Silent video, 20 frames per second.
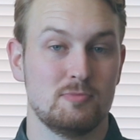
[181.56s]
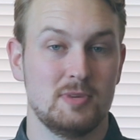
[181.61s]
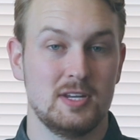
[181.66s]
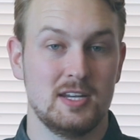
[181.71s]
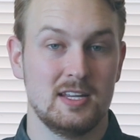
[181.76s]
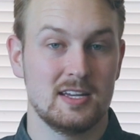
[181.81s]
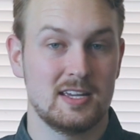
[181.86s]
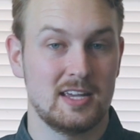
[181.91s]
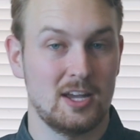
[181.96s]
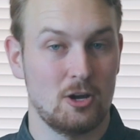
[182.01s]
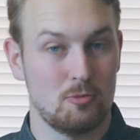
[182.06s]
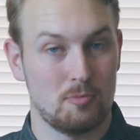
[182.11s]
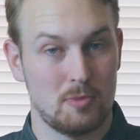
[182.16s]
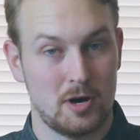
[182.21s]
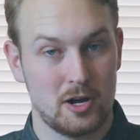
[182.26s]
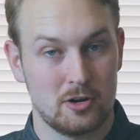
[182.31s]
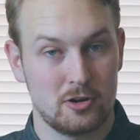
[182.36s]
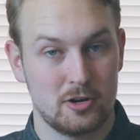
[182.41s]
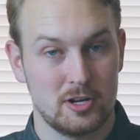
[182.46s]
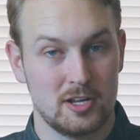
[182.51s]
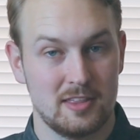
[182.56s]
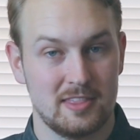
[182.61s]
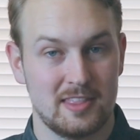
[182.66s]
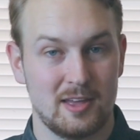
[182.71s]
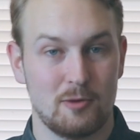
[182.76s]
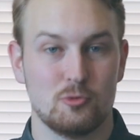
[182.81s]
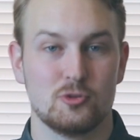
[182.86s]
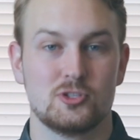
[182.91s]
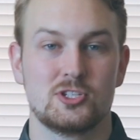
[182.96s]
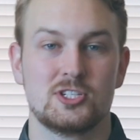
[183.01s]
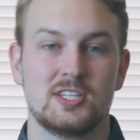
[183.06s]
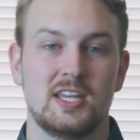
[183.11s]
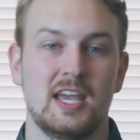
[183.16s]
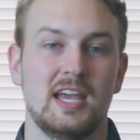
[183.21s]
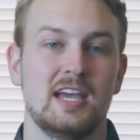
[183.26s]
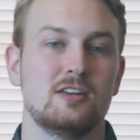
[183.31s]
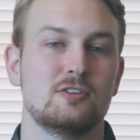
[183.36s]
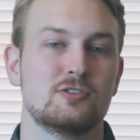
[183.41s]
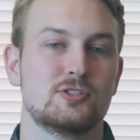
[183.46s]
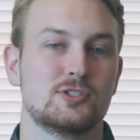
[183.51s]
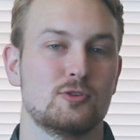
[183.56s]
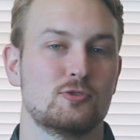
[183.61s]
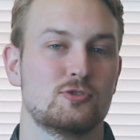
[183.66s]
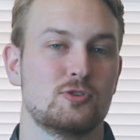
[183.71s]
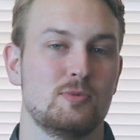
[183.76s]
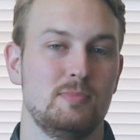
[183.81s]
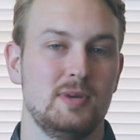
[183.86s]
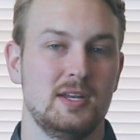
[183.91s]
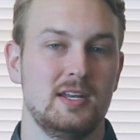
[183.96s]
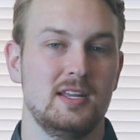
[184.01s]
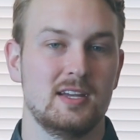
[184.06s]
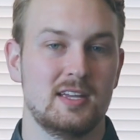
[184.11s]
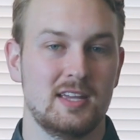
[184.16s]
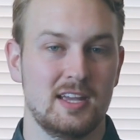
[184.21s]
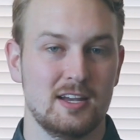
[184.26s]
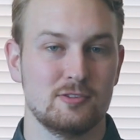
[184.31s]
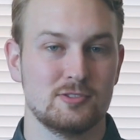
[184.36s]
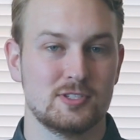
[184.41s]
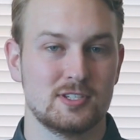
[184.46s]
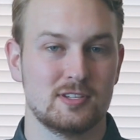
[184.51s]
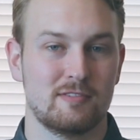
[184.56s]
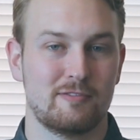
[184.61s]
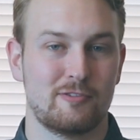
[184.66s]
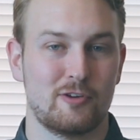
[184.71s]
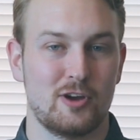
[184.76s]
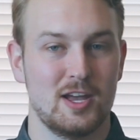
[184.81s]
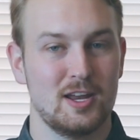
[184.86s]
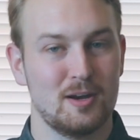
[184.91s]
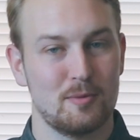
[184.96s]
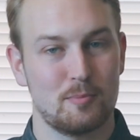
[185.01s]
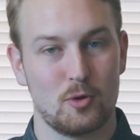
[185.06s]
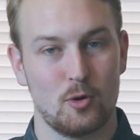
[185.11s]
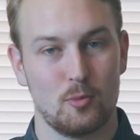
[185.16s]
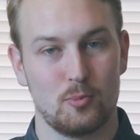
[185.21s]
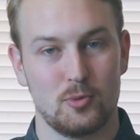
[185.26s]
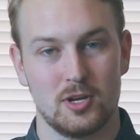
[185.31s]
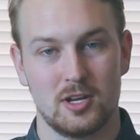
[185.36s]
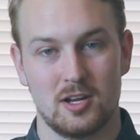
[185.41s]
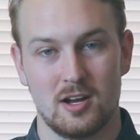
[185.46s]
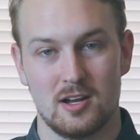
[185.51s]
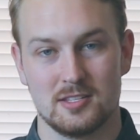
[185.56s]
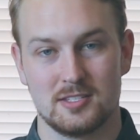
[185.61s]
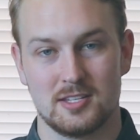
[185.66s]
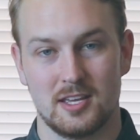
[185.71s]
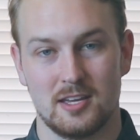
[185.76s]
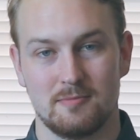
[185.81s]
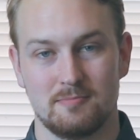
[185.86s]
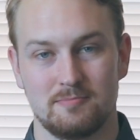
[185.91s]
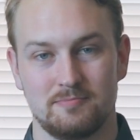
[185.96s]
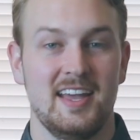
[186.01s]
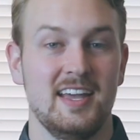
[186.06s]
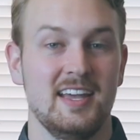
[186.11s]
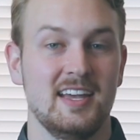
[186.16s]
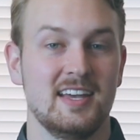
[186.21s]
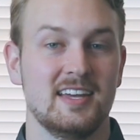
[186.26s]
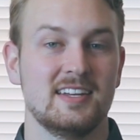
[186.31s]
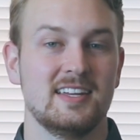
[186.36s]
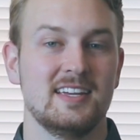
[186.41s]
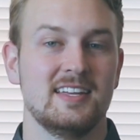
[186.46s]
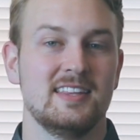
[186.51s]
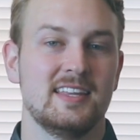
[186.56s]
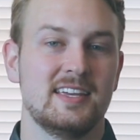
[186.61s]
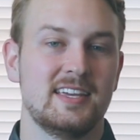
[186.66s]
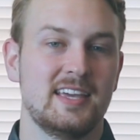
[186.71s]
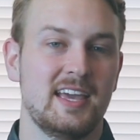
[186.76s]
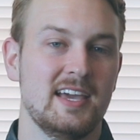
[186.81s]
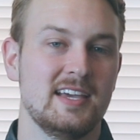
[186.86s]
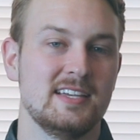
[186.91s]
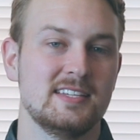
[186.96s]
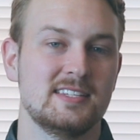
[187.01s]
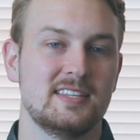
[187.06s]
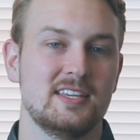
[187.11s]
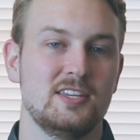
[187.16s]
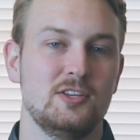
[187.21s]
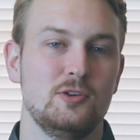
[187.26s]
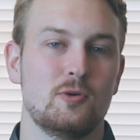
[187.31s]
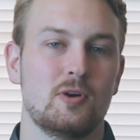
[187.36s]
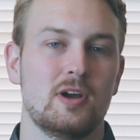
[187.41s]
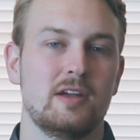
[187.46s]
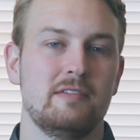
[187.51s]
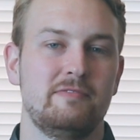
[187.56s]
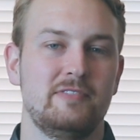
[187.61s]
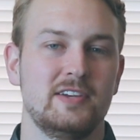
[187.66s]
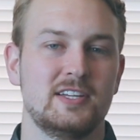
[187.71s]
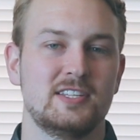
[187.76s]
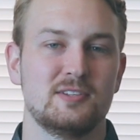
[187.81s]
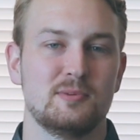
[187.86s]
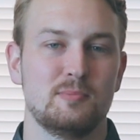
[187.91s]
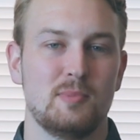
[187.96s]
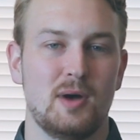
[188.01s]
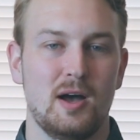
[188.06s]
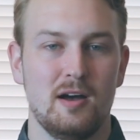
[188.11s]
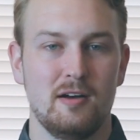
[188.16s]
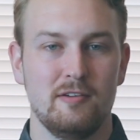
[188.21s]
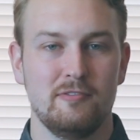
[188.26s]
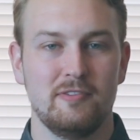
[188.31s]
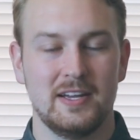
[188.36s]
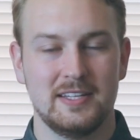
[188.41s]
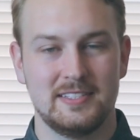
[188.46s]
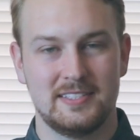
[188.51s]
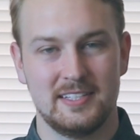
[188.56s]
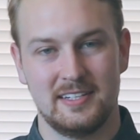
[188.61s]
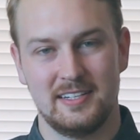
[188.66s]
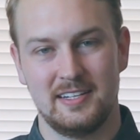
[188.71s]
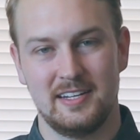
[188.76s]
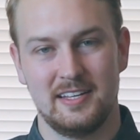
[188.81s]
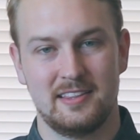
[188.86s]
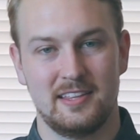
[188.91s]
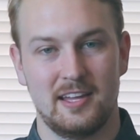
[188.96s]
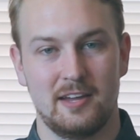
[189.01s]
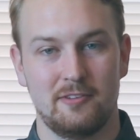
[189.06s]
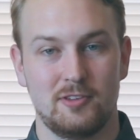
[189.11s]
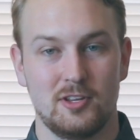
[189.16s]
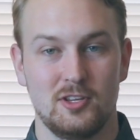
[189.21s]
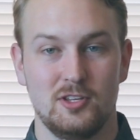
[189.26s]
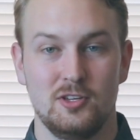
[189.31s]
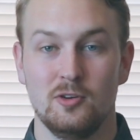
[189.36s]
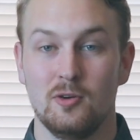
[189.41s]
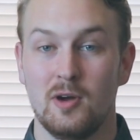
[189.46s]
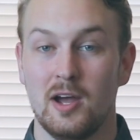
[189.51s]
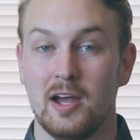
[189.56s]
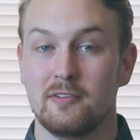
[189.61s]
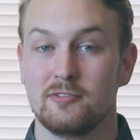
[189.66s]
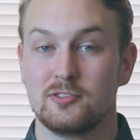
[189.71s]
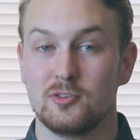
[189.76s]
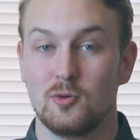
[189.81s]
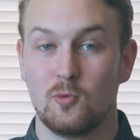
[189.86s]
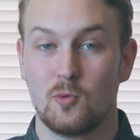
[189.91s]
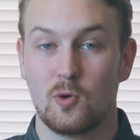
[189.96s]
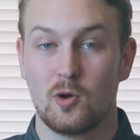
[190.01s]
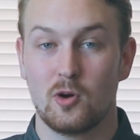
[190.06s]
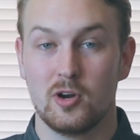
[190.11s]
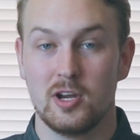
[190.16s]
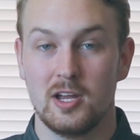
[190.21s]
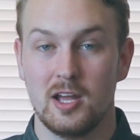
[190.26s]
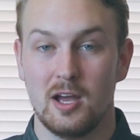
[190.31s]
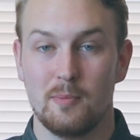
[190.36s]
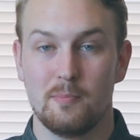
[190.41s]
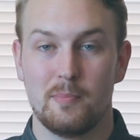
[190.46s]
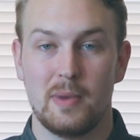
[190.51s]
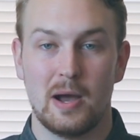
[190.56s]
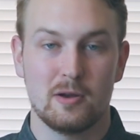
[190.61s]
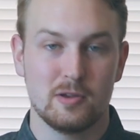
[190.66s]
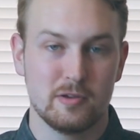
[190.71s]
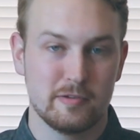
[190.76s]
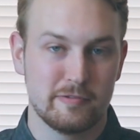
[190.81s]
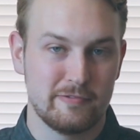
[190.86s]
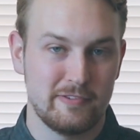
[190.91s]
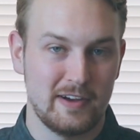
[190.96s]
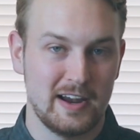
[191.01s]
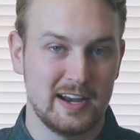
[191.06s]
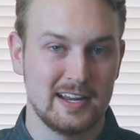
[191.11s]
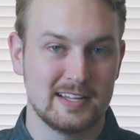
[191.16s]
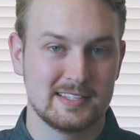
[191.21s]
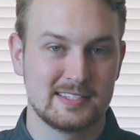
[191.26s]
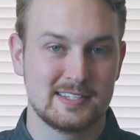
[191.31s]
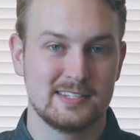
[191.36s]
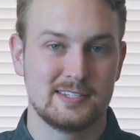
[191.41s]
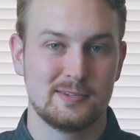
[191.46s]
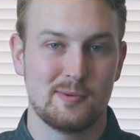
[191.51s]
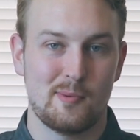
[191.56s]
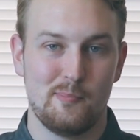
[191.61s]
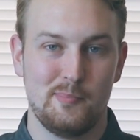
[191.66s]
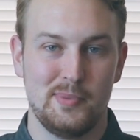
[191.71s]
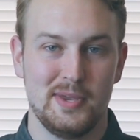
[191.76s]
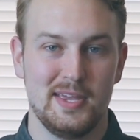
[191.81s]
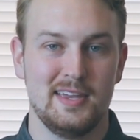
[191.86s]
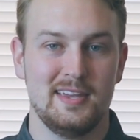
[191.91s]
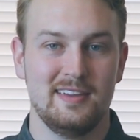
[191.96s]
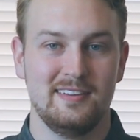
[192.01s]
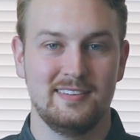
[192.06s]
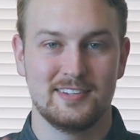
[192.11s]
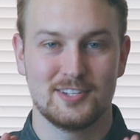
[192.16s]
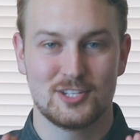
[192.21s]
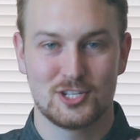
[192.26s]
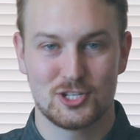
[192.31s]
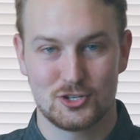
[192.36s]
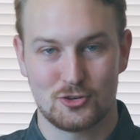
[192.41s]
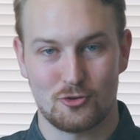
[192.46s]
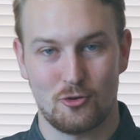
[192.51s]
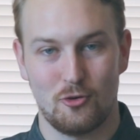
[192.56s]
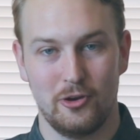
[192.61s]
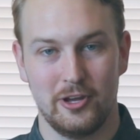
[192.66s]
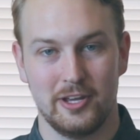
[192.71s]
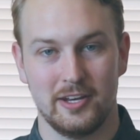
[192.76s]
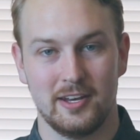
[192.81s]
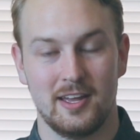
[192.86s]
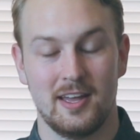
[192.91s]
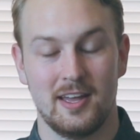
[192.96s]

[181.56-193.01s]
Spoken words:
media account monitoring that will scan your social media accounts for inappropriate content. And in the case that you are a victim of identity theft, you don't have to worry about your finances being destroyed.